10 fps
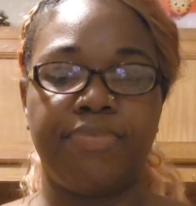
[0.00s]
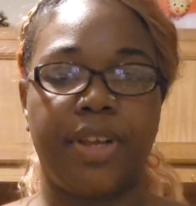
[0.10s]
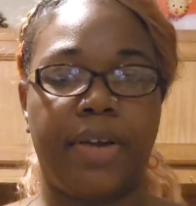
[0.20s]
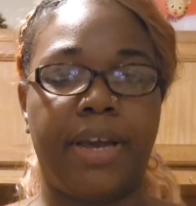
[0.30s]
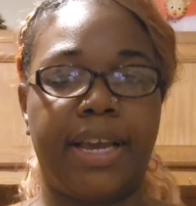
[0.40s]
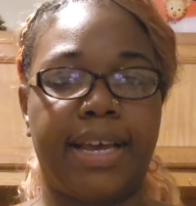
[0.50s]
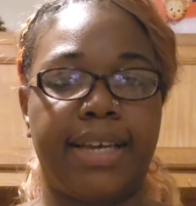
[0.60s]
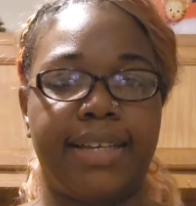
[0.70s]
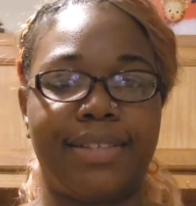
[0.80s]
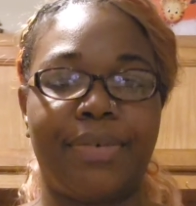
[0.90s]
All right,
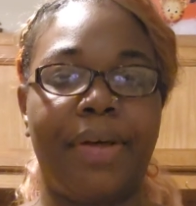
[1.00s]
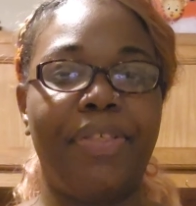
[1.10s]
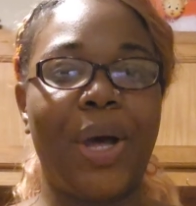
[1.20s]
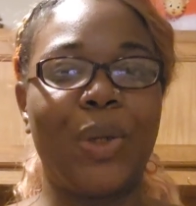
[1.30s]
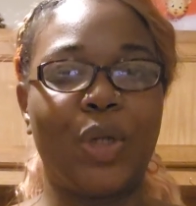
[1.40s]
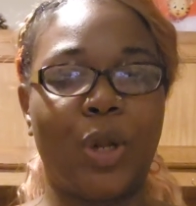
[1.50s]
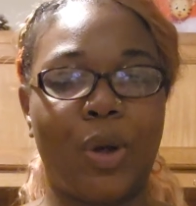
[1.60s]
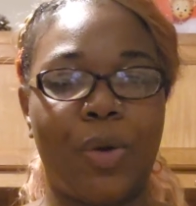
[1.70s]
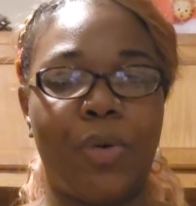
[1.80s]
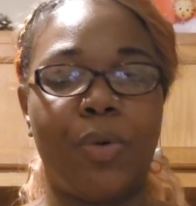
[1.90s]
guys. So I thought
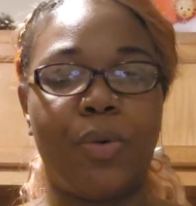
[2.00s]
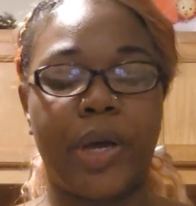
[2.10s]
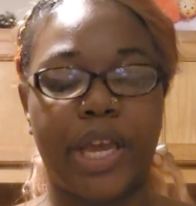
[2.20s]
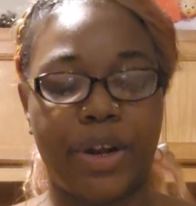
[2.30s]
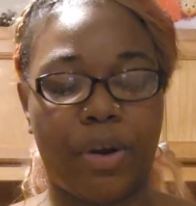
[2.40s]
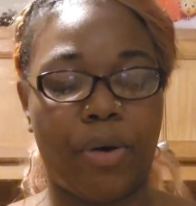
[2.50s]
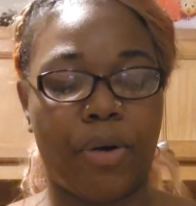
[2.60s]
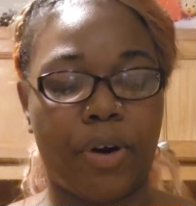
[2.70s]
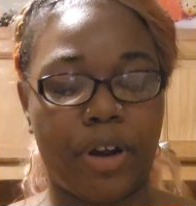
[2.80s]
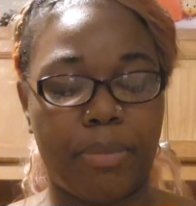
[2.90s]
long and
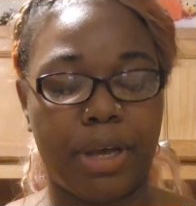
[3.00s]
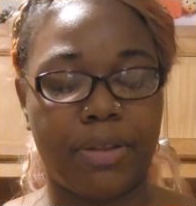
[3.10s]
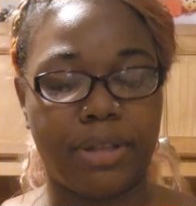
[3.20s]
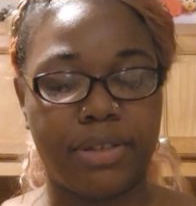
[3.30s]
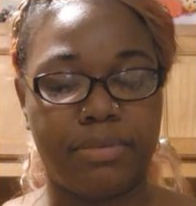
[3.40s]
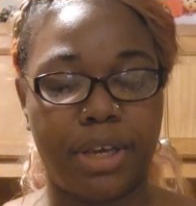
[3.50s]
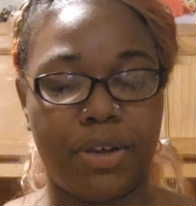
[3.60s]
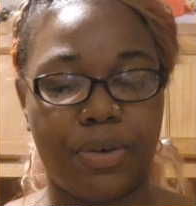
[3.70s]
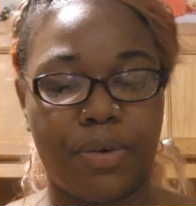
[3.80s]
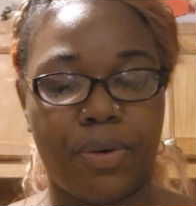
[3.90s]
hard about this
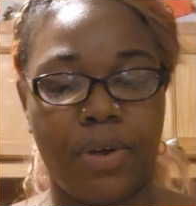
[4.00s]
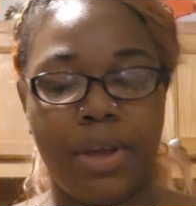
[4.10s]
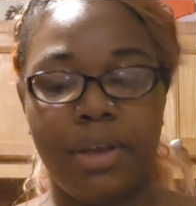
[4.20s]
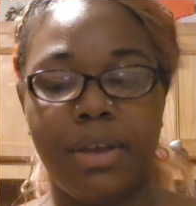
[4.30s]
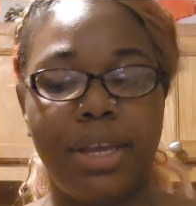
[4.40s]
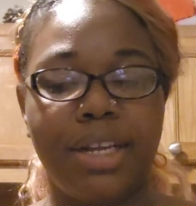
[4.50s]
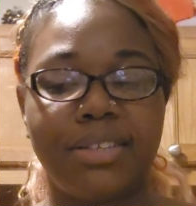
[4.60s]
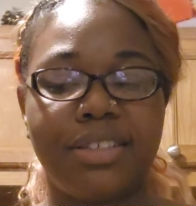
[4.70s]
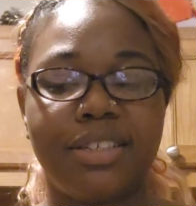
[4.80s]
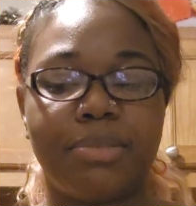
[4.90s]
meal. And I
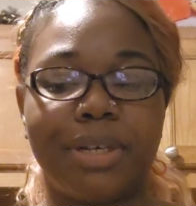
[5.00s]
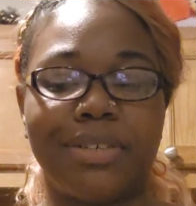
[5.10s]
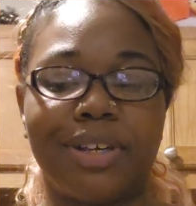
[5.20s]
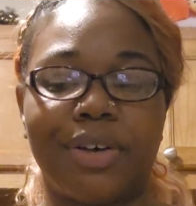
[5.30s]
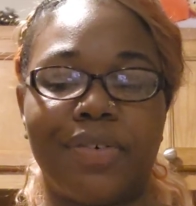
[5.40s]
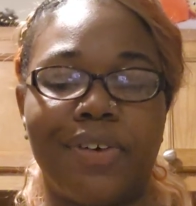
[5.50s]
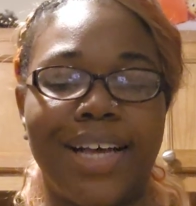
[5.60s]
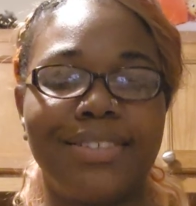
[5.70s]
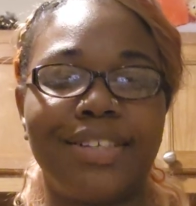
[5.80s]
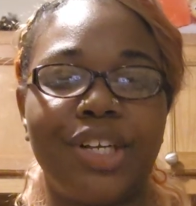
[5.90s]
said to myself,
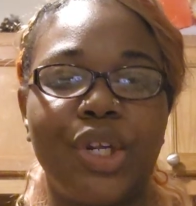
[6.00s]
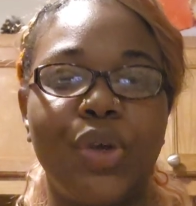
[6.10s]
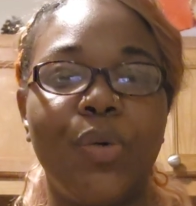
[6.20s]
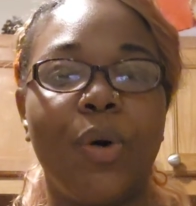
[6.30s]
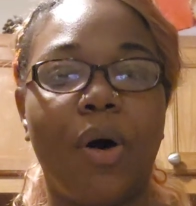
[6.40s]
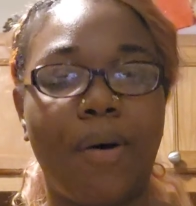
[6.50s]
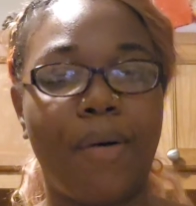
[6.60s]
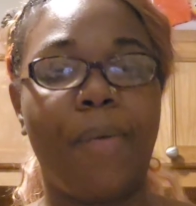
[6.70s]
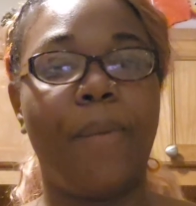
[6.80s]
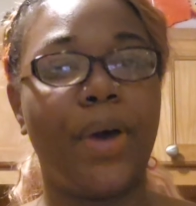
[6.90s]
I said, you
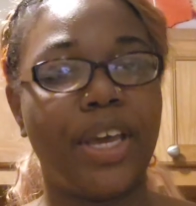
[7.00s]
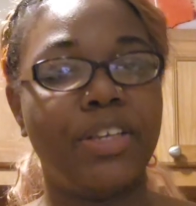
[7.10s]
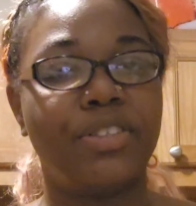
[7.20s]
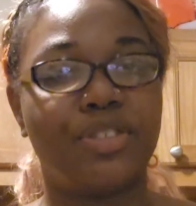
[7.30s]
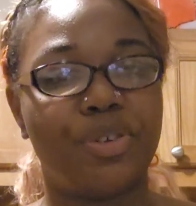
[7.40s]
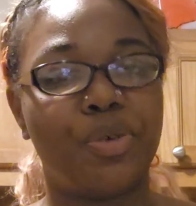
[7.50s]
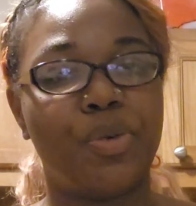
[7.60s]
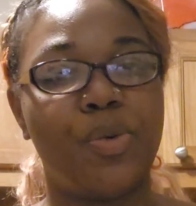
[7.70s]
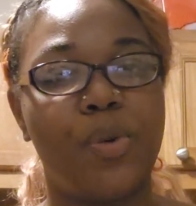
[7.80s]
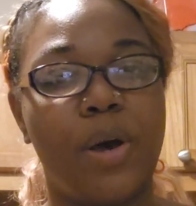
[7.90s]
always
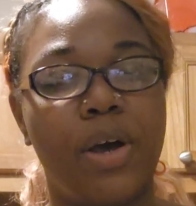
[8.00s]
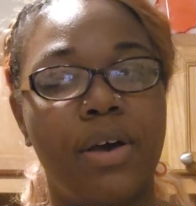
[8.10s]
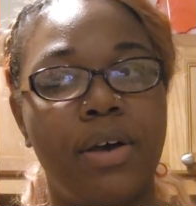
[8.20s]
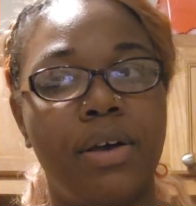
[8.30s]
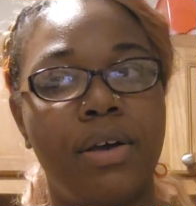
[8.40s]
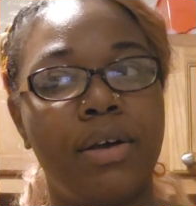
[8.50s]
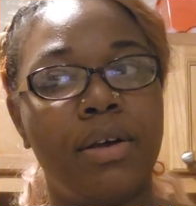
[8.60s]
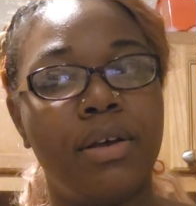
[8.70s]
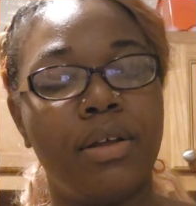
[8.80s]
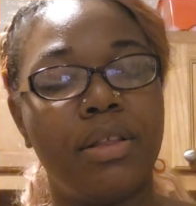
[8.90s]
do
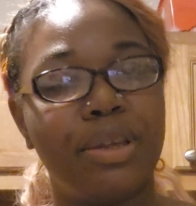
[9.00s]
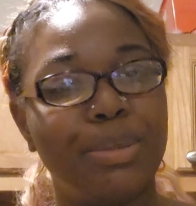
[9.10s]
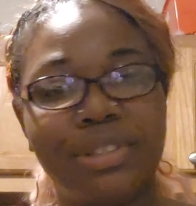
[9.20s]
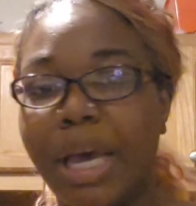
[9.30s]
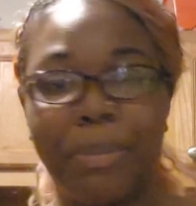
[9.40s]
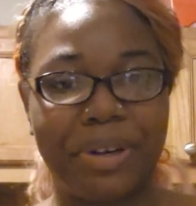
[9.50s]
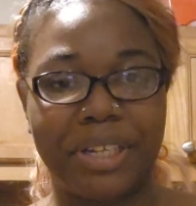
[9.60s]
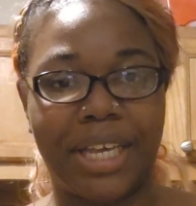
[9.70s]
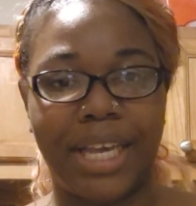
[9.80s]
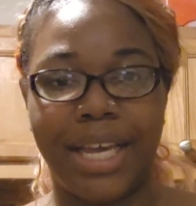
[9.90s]
them
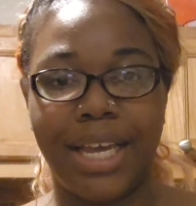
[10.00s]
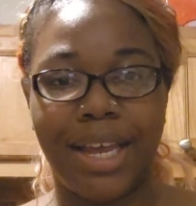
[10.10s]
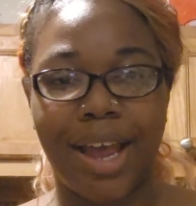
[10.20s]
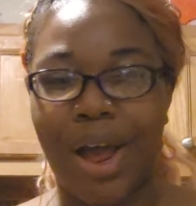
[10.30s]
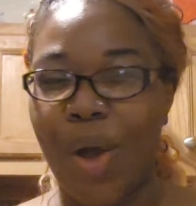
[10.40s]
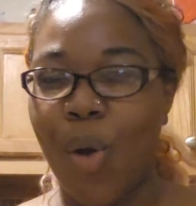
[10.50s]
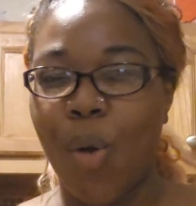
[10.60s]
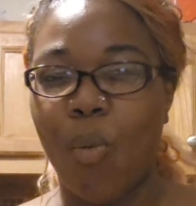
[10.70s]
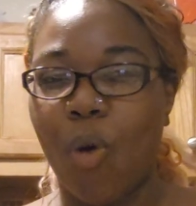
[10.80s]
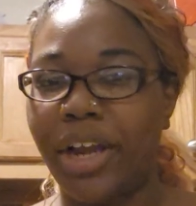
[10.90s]
separately.
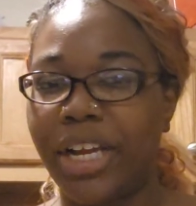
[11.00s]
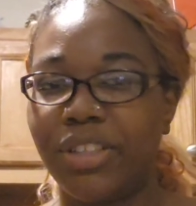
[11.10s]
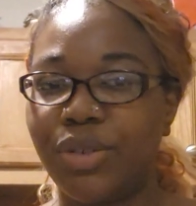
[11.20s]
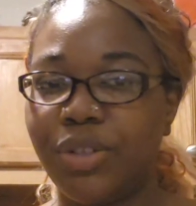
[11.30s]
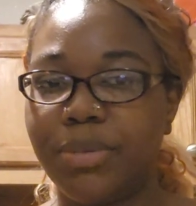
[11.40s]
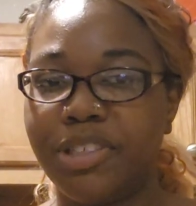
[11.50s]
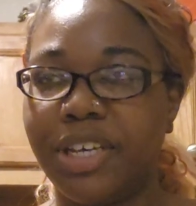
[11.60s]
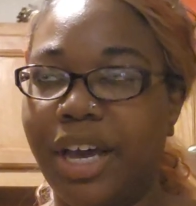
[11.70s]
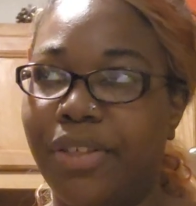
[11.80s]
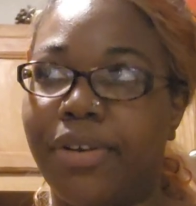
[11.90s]
Why not do them
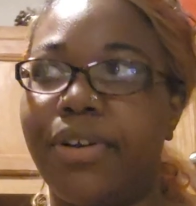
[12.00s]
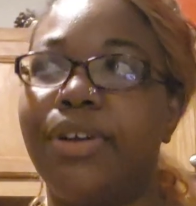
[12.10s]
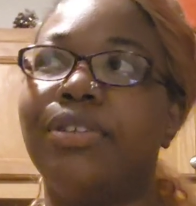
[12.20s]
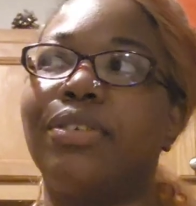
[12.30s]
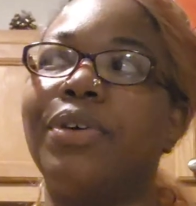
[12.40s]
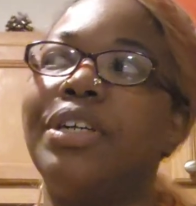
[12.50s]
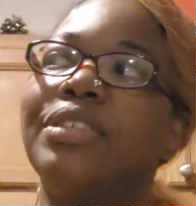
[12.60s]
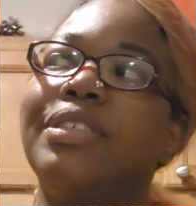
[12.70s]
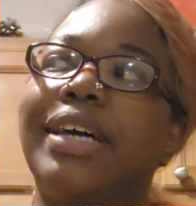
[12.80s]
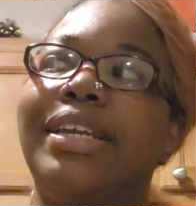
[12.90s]
together? So
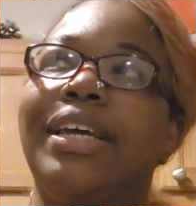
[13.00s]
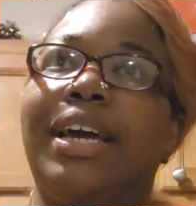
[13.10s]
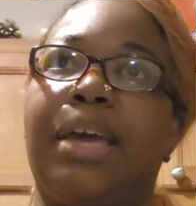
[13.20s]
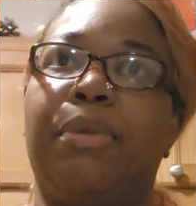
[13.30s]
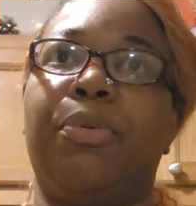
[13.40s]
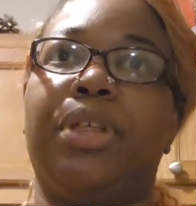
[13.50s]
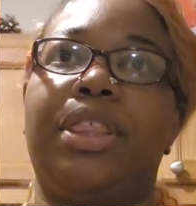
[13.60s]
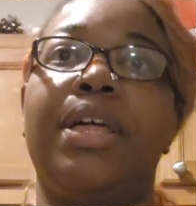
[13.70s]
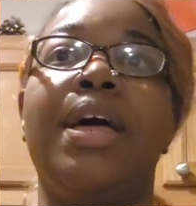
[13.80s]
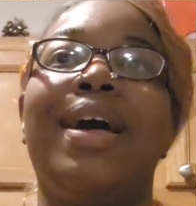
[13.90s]
here's the idea I came up with.